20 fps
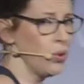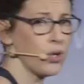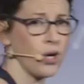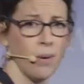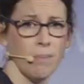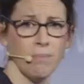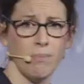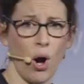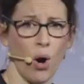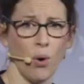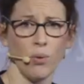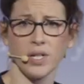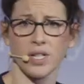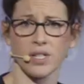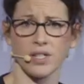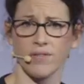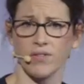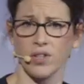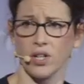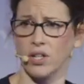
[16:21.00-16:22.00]

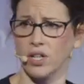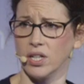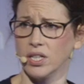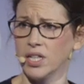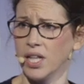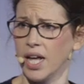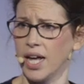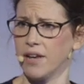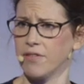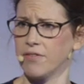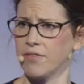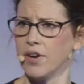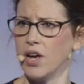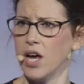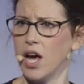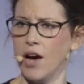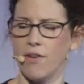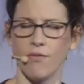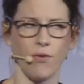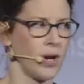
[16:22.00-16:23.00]
component of the good life,
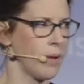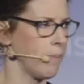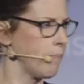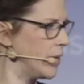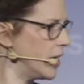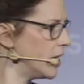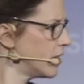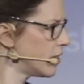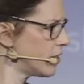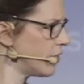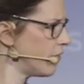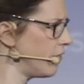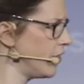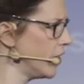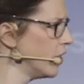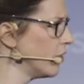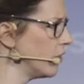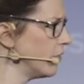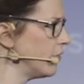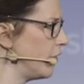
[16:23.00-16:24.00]
of what it means to
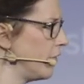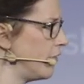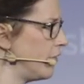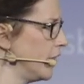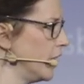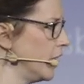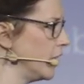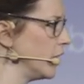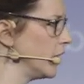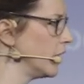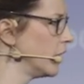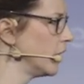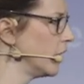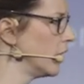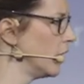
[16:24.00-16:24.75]
feel fulfilled.